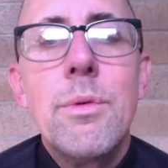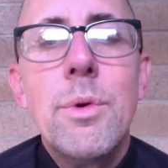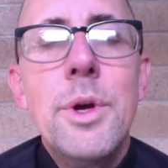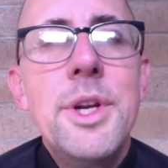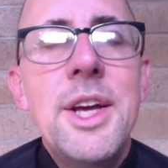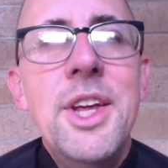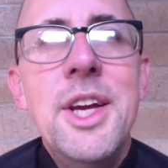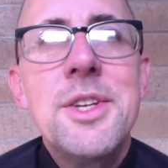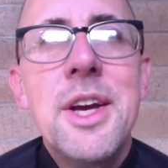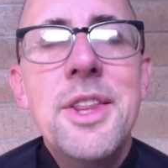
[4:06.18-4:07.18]
Well, I
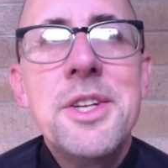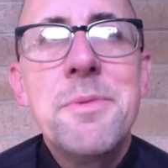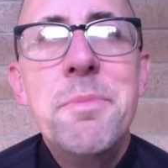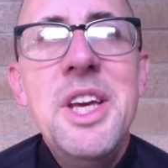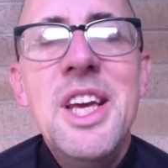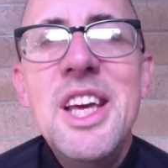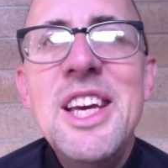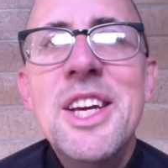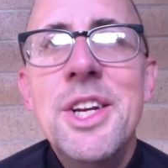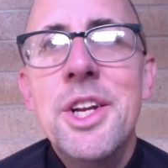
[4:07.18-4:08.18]
think it's being
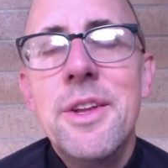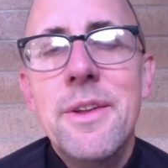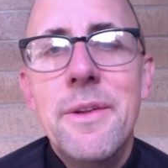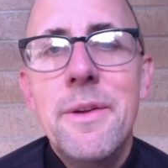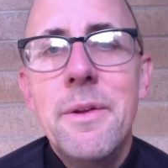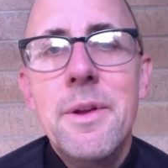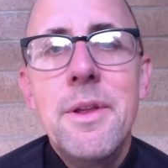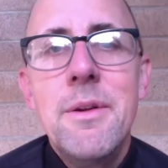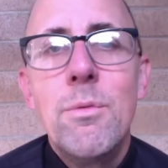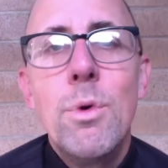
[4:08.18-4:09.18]
in
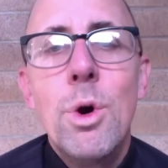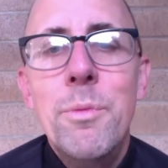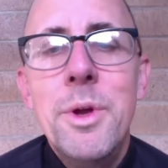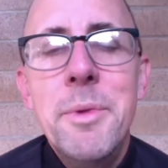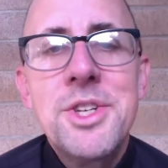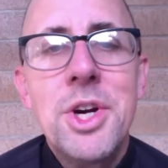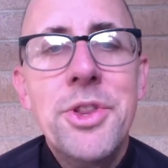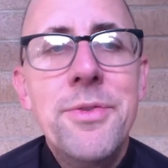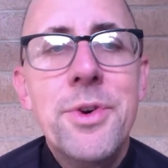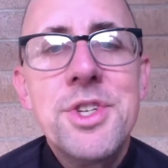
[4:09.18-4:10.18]
Rome that makes
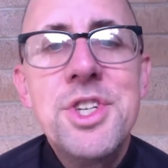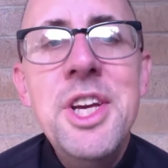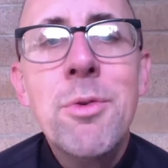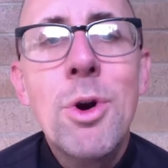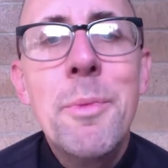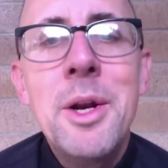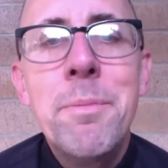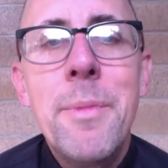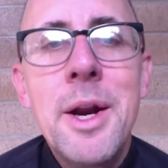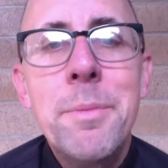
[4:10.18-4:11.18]
all the difference. Seeing Rome
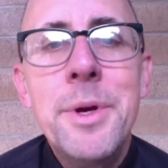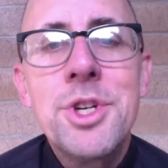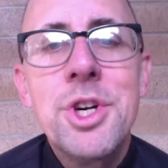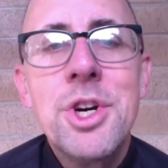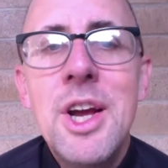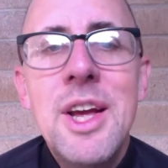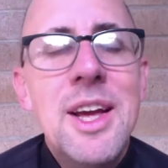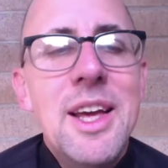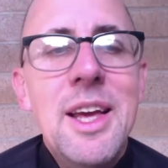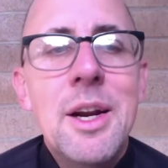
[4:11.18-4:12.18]
on a picture,
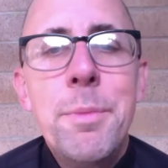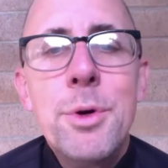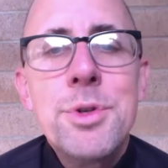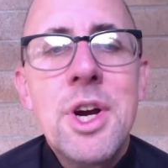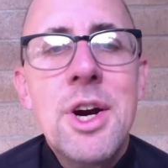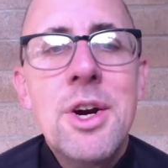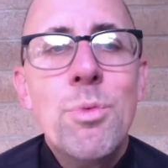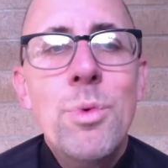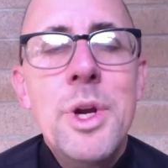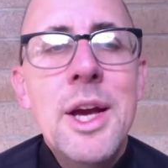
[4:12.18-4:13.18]
on a
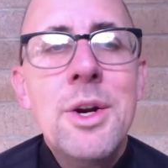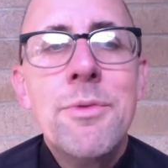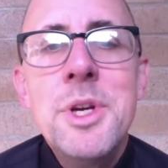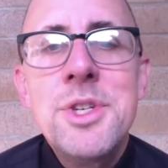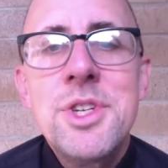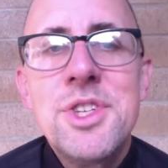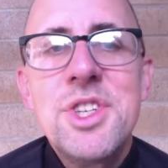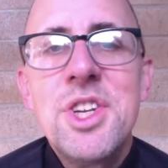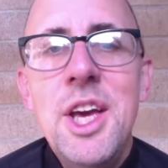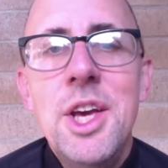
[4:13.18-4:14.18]
postcard, we kind of miss the
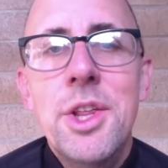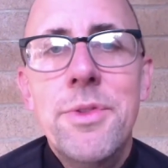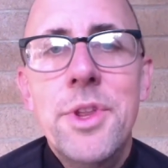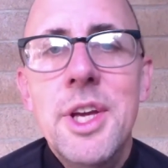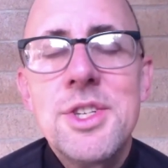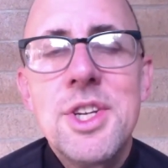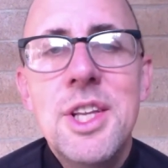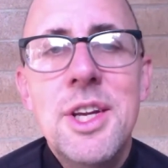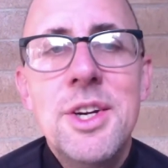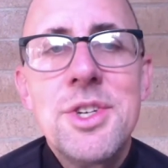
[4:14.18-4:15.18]
scale of things.
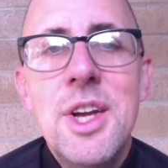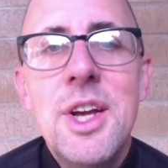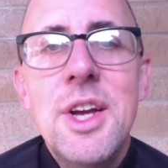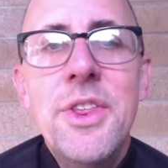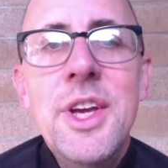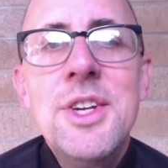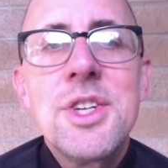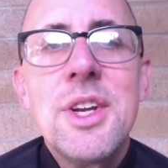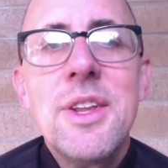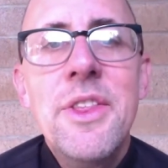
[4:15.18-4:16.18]
And there's
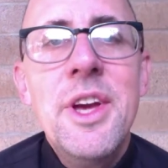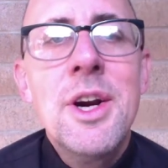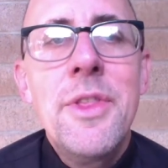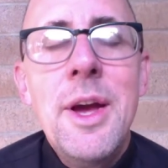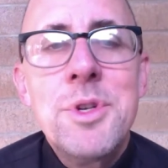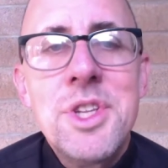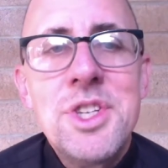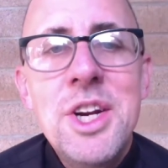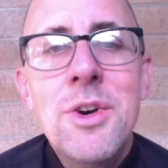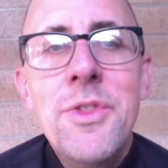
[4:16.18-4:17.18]
things there that was the
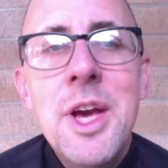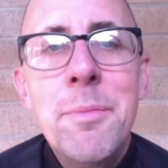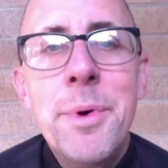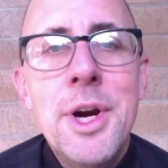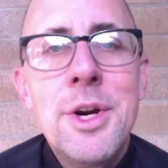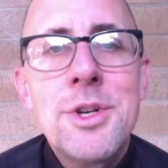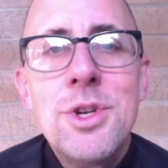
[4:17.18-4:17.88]
center of the empire.